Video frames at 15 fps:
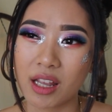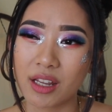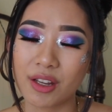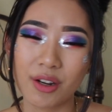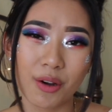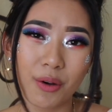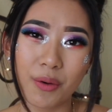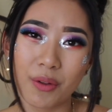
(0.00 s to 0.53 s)
you
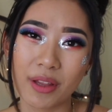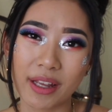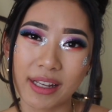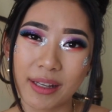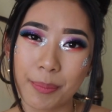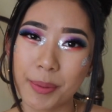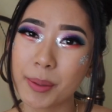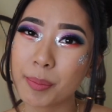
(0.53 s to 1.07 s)
know,
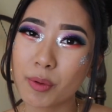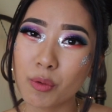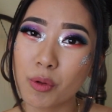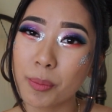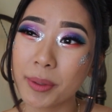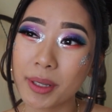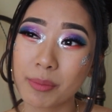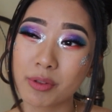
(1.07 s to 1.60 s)
like people
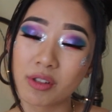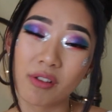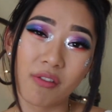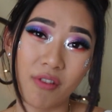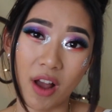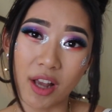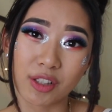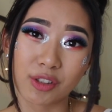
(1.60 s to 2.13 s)
will be able to
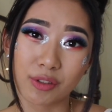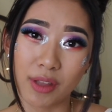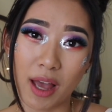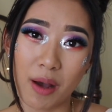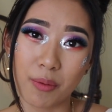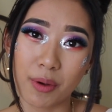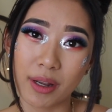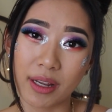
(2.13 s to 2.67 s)
find you
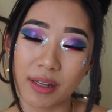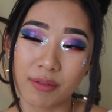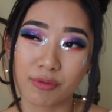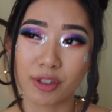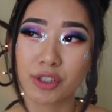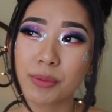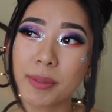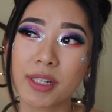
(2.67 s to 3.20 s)
that way. And
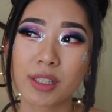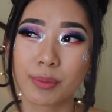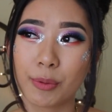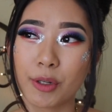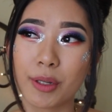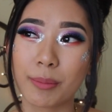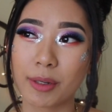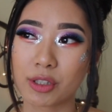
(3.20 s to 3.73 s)
Richmond is
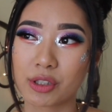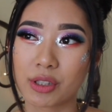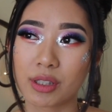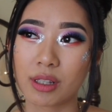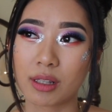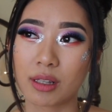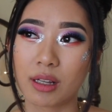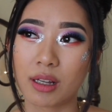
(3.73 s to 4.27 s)
pretty much
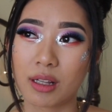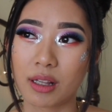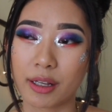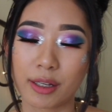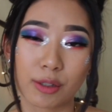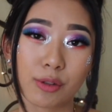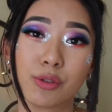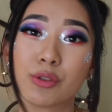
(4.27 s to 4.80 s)

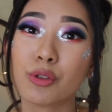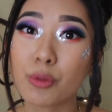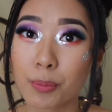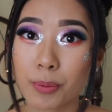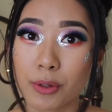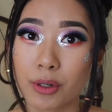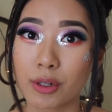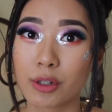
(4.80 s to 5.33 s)
like a
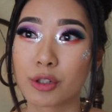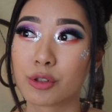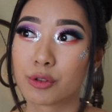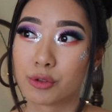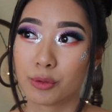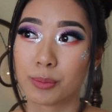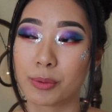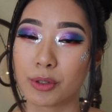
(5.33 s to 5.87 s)
super
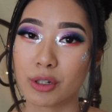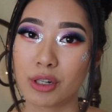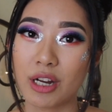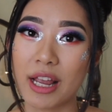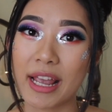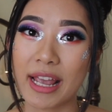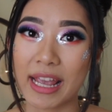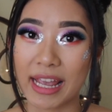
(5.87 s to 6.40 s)

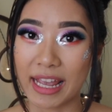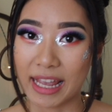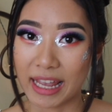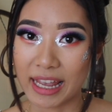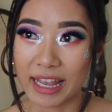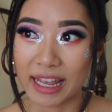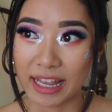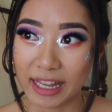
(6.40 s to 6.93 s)

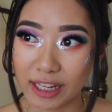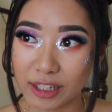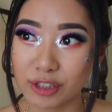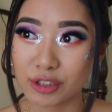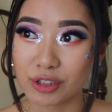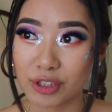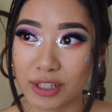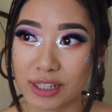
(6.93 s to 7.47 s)

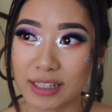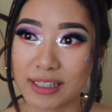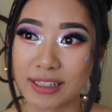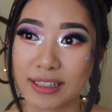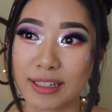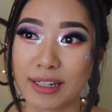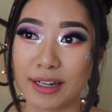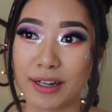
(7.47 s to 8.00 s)

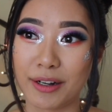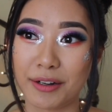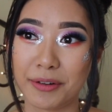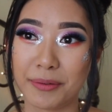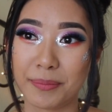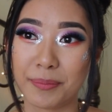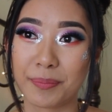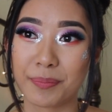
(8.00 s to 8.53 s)
Asian
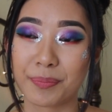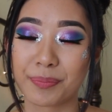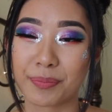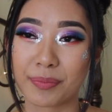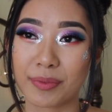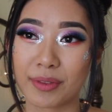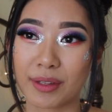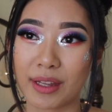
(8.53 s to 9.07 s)

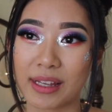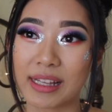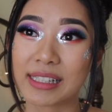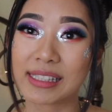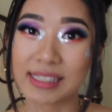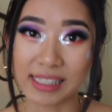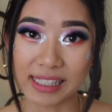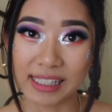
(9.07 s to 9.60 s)

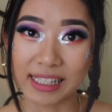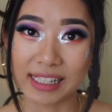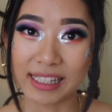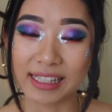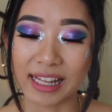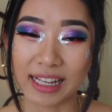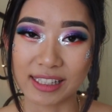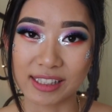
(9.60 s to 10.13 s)

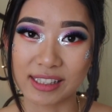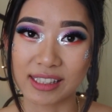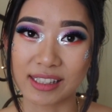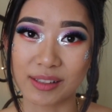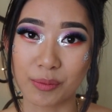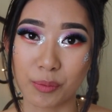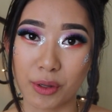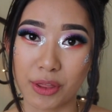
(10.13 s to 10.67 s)
city
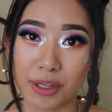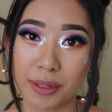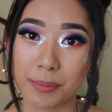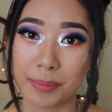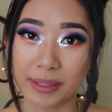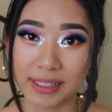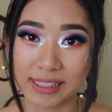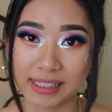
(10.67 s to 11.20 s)
that's within
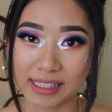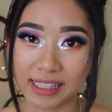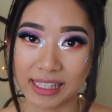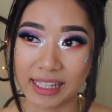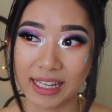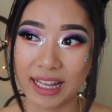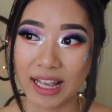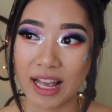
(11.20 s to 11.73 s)

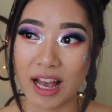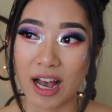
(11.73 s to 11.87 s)
BC.